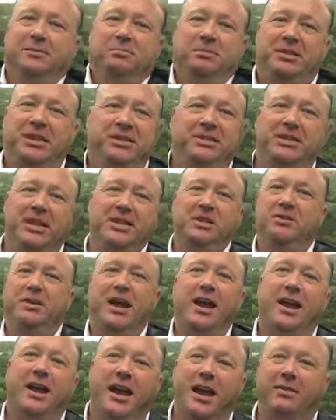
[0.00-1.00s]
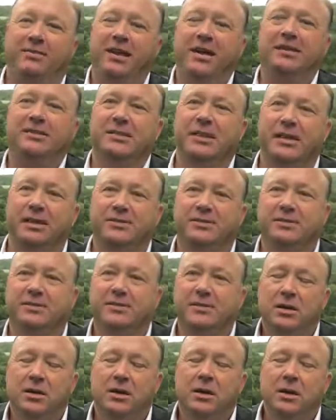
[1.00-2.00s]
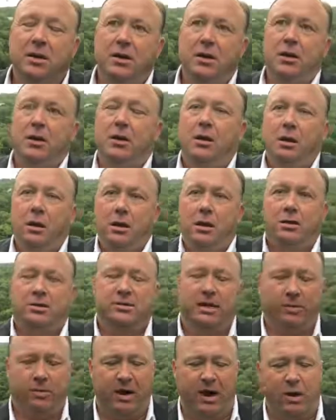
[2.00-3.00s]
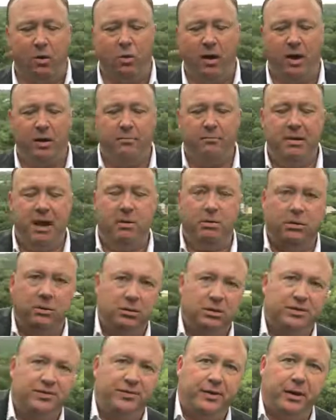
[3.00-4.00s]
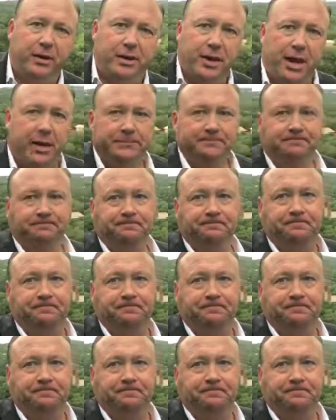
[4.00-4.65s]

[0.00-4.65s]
They say you can't have that stuff. It's like when I went and met with Louis Farrakhan.